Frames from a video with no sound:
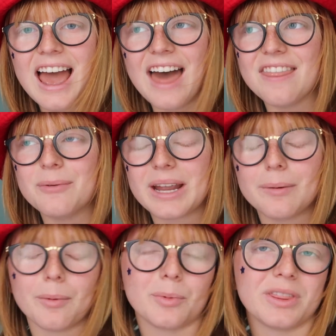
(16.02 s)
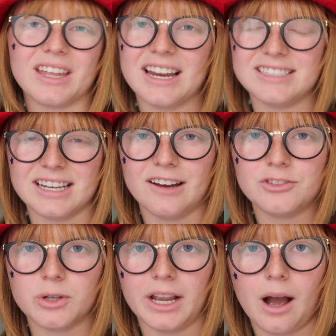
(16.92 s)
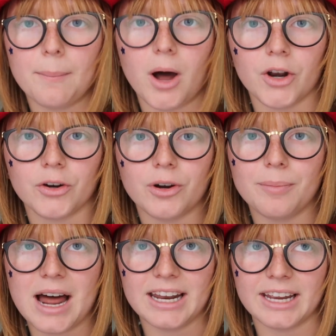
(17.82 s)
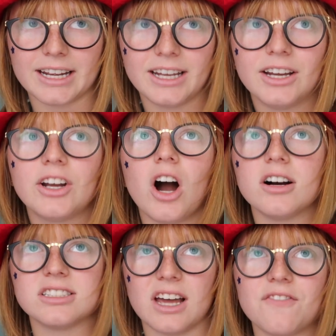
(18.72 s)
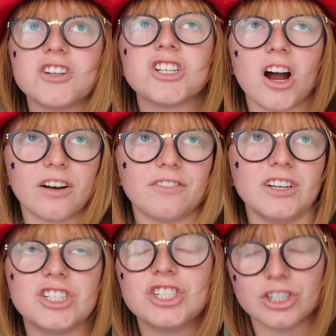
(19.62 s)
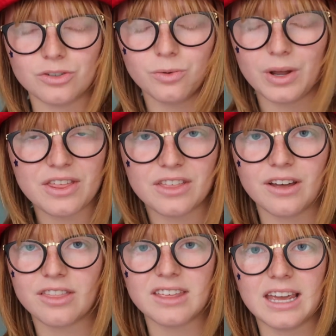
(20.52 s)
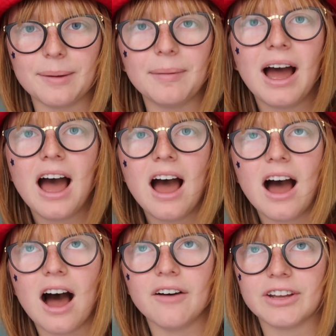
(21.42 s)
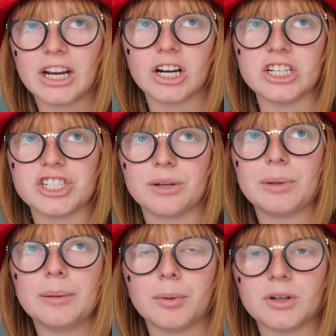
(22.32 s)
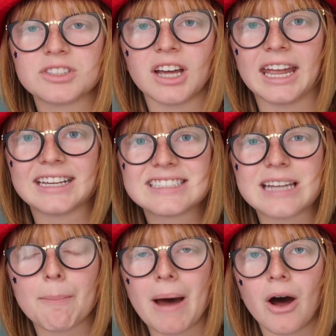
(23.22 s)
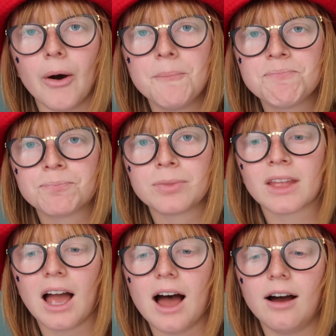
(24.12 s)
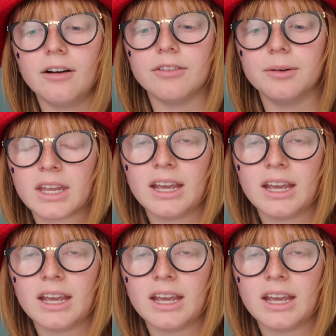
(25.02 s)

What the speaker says: And then we came up with the idea of doing a monochromatic concept photography shoot with the theme of encouraging people to like step out of